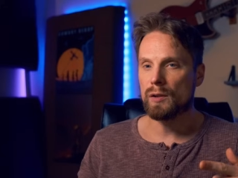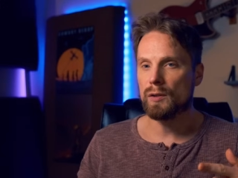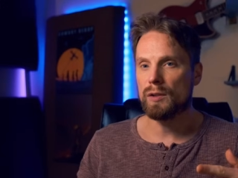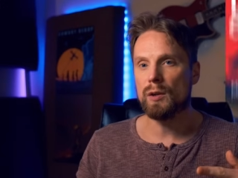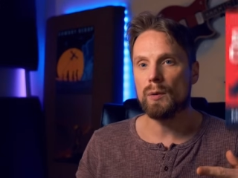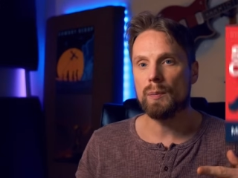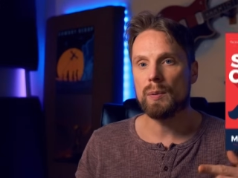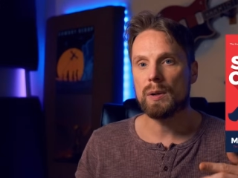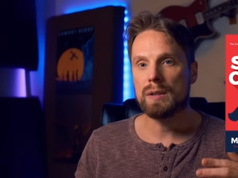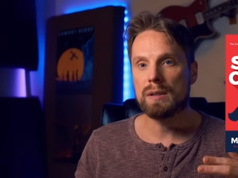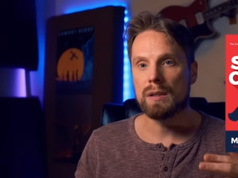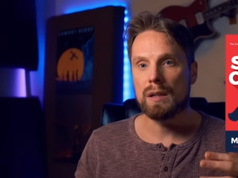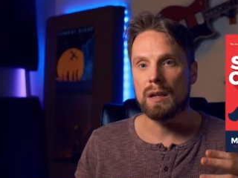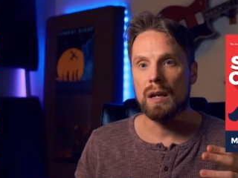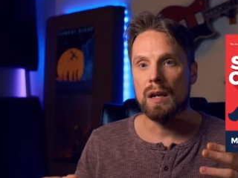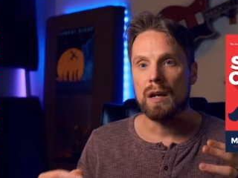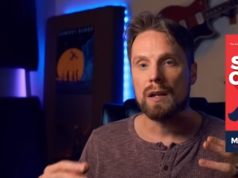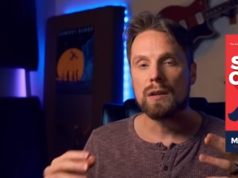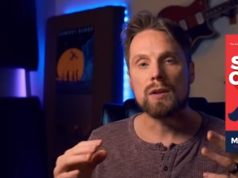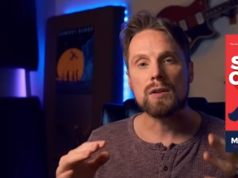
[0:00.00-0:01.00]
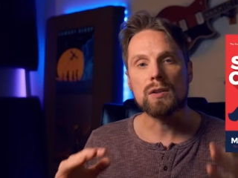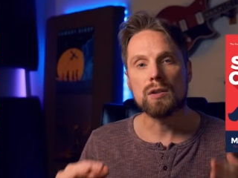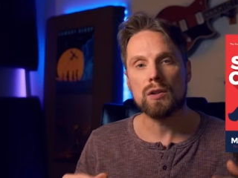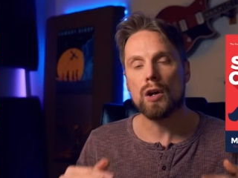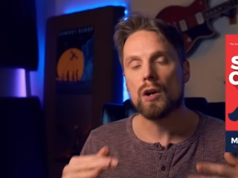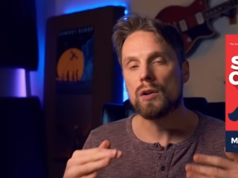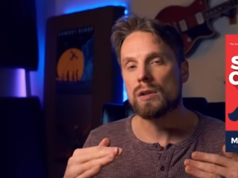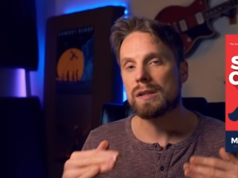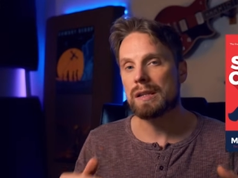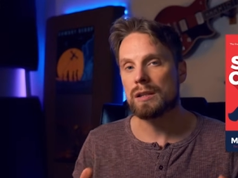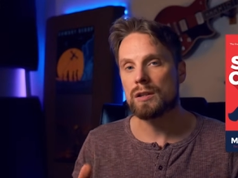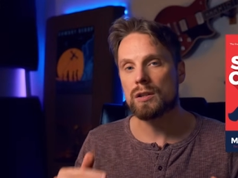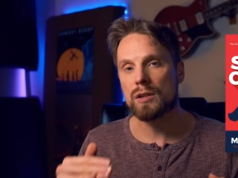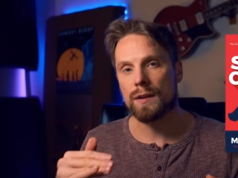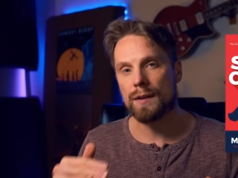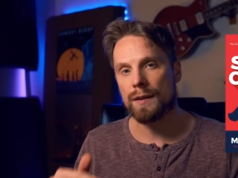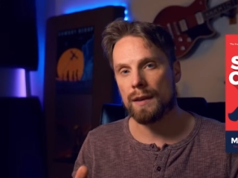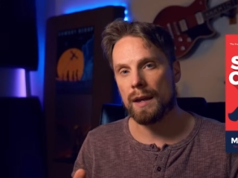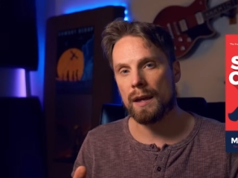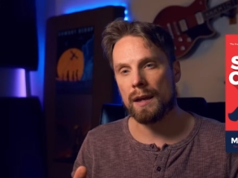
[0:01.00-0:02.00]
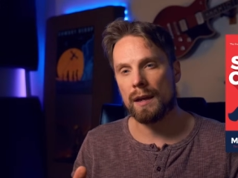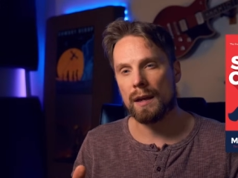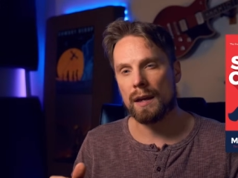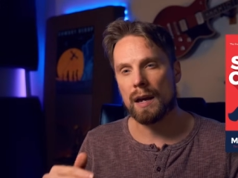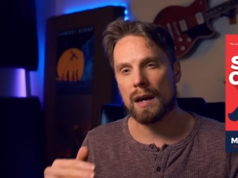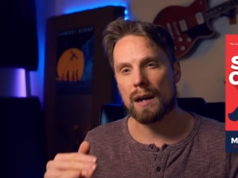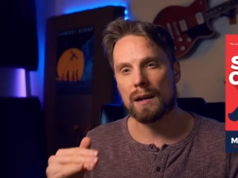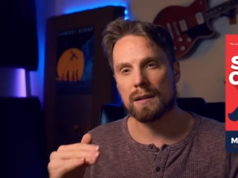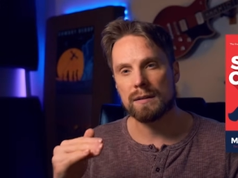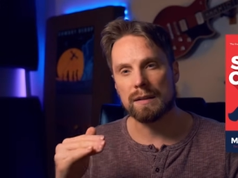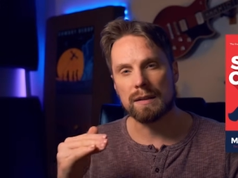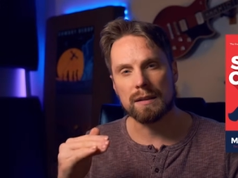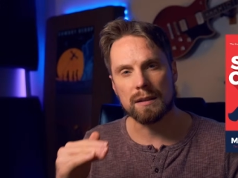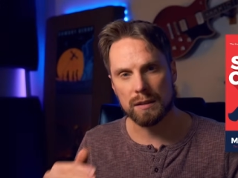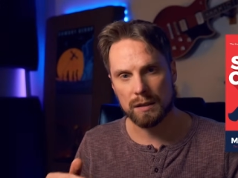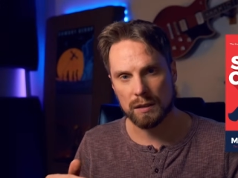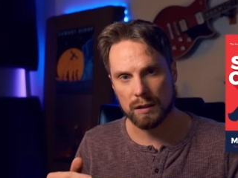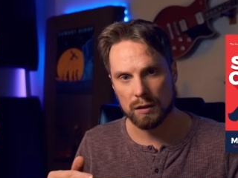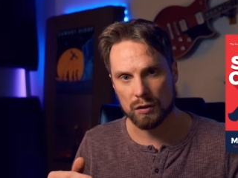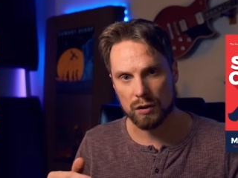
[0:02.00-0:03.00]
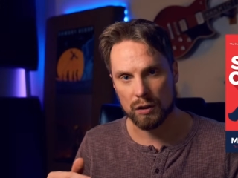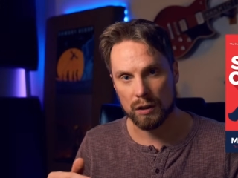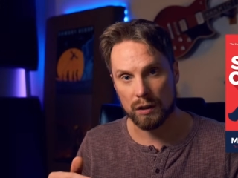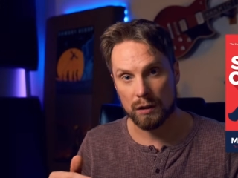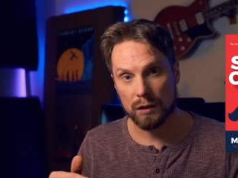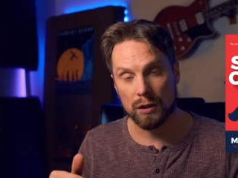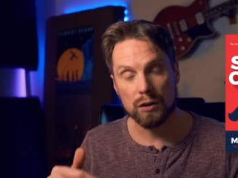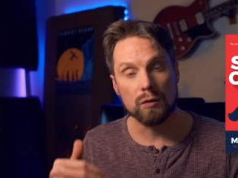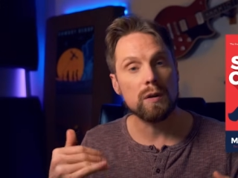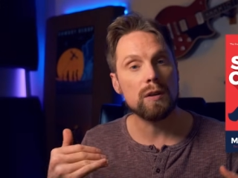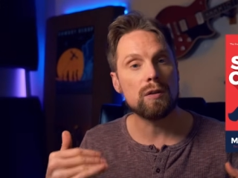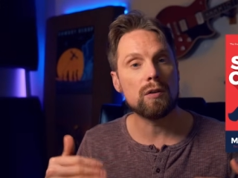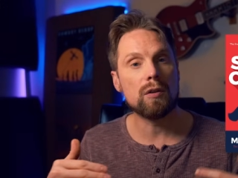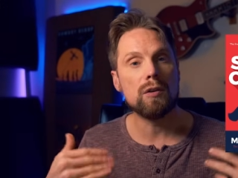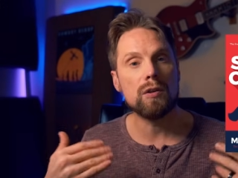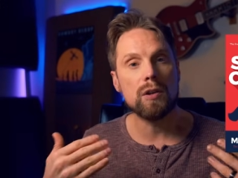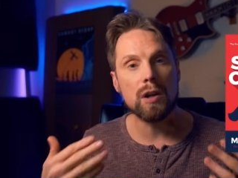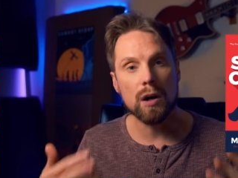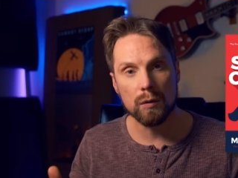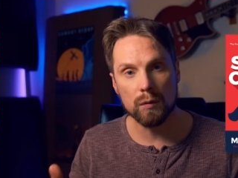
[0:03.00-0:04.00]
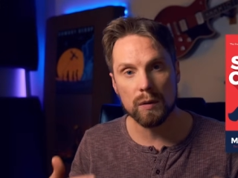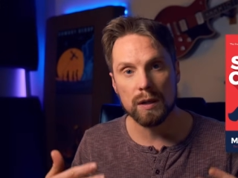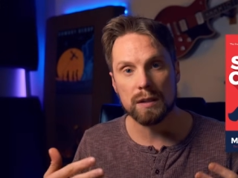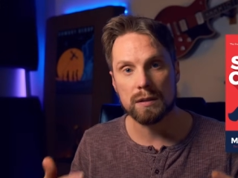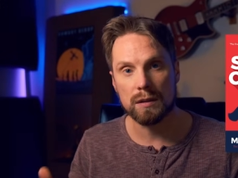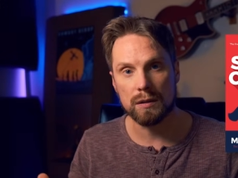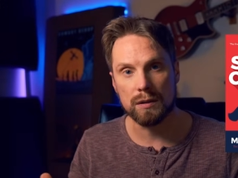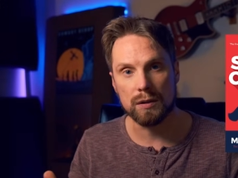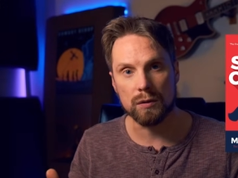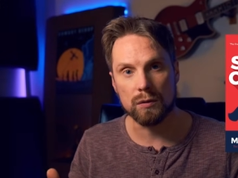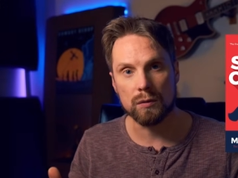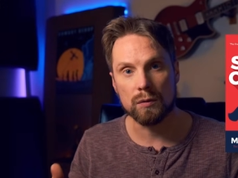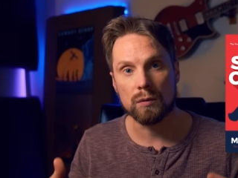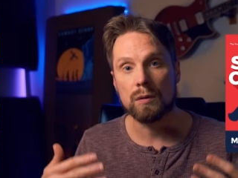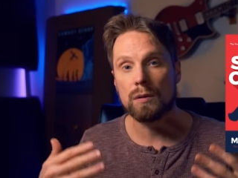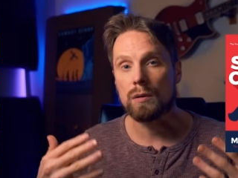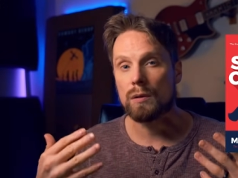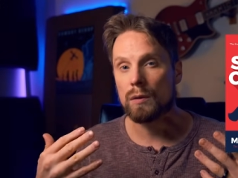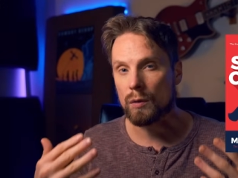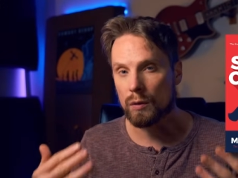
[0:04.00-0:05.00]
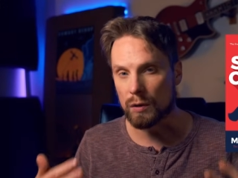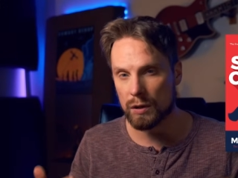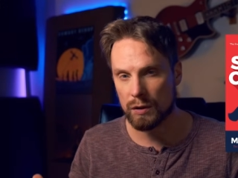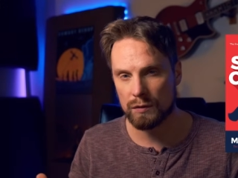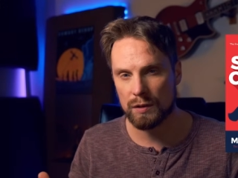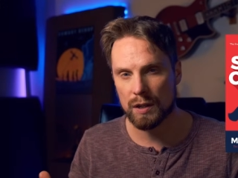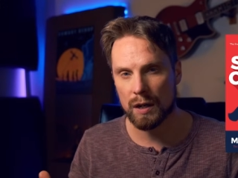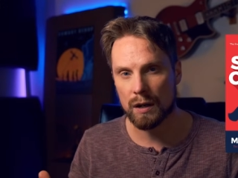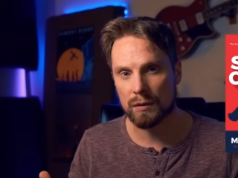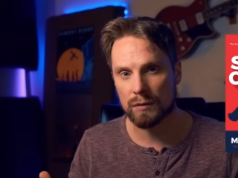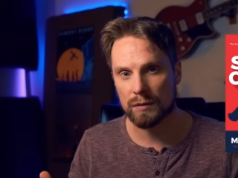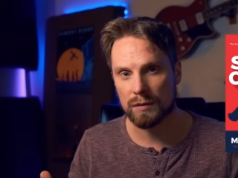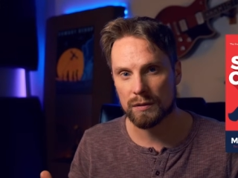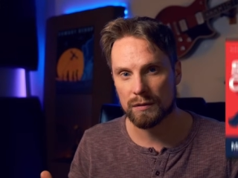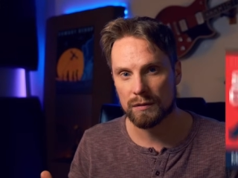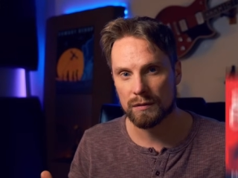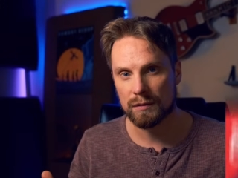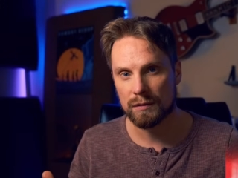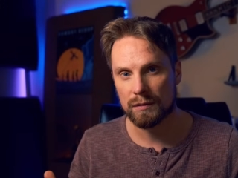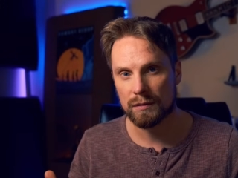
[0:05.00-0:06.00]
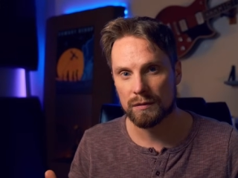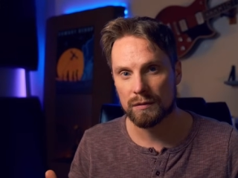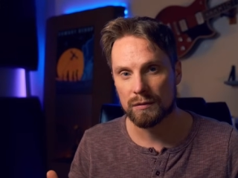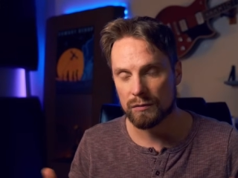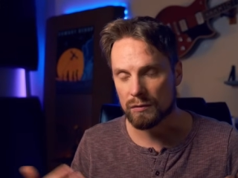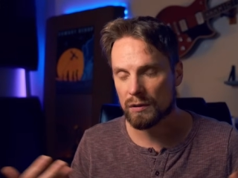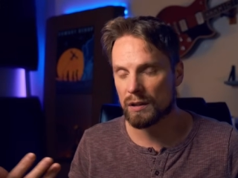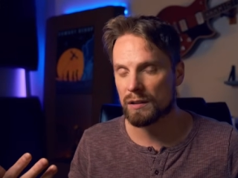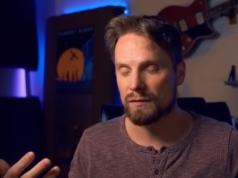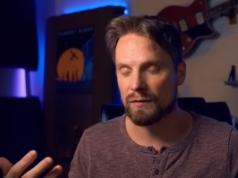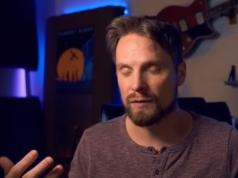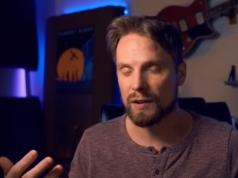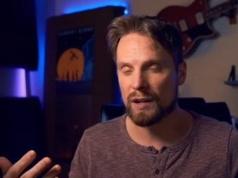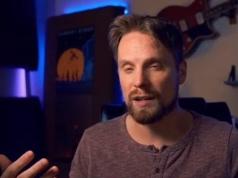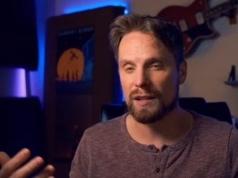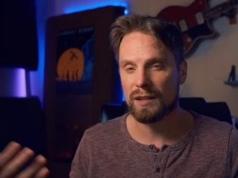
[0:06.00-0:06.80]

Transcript: Neal puts it, there's no such thing as a decision. You either know what to do or you don't. Right? It's very